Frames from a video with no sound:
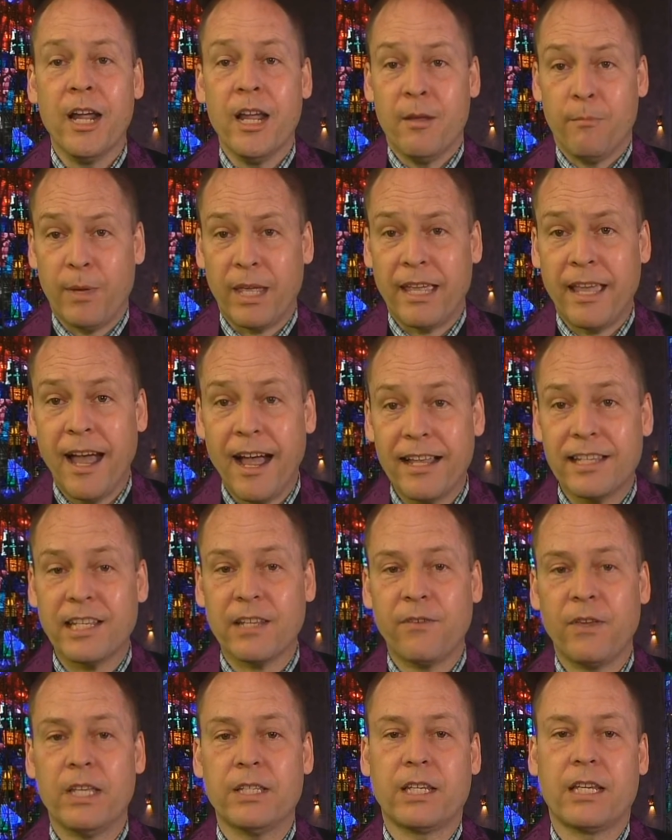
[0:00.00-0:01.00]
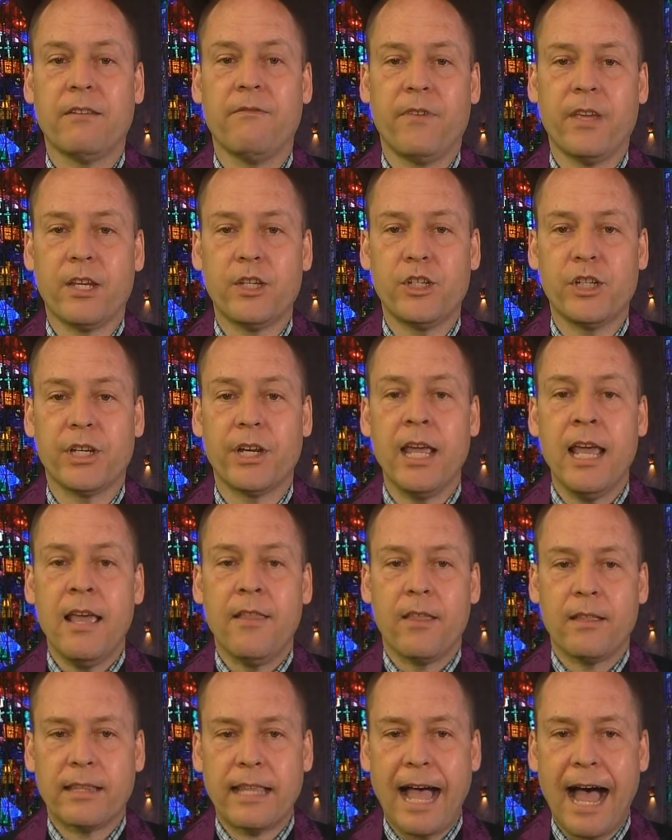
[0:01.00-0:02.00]
because of his conviction
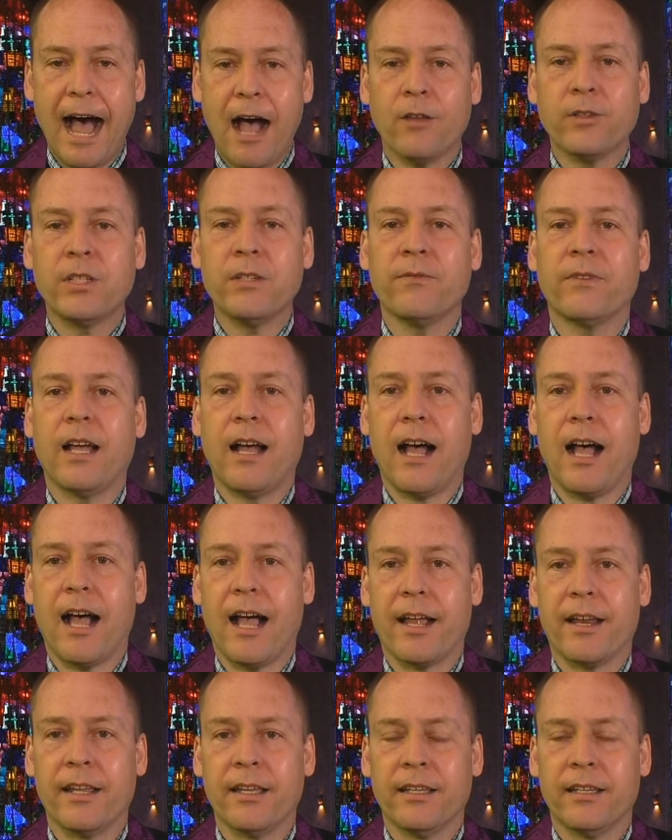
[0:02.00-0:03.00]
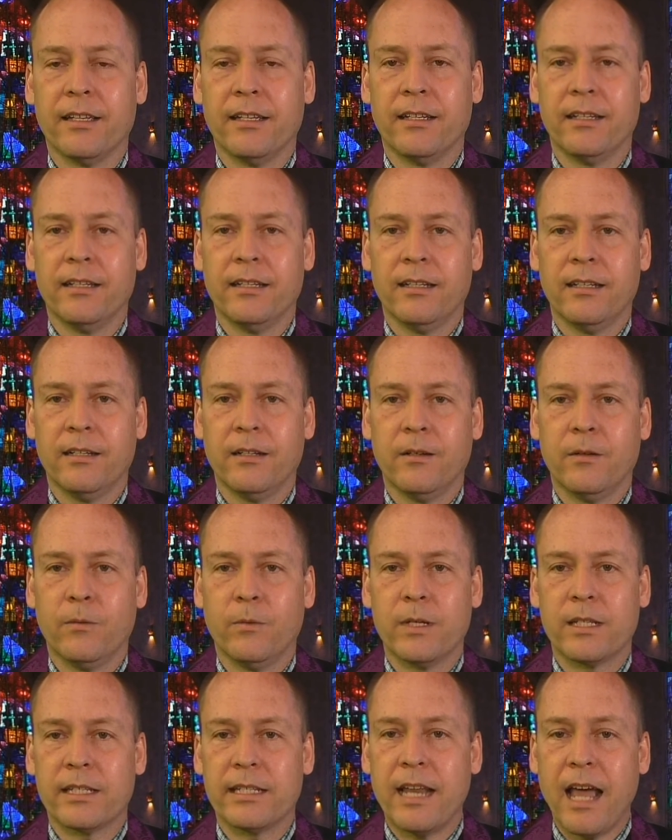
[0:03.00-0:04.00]
that the house of God
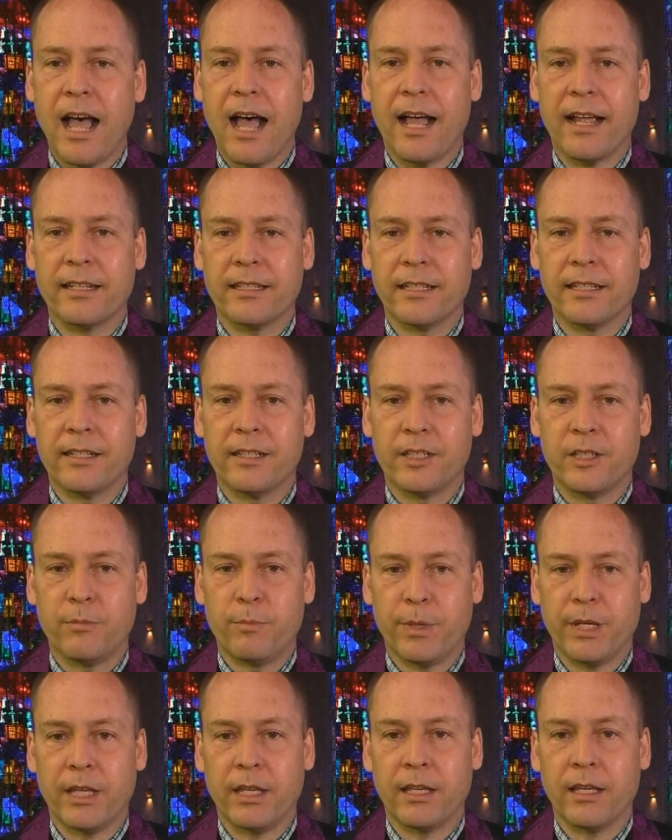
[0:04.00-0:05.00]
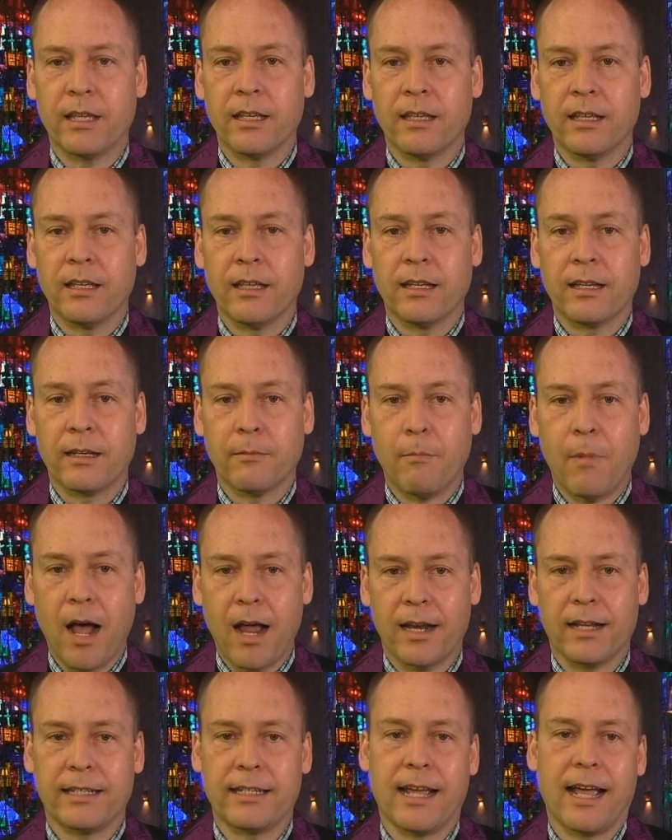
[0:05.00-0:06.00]
was not to be
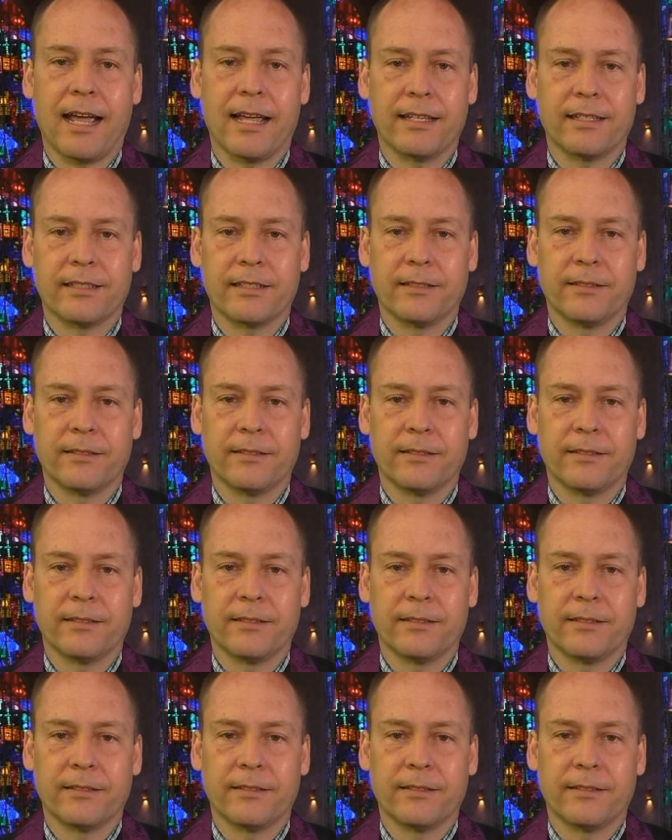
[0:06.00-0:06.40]
commoditized.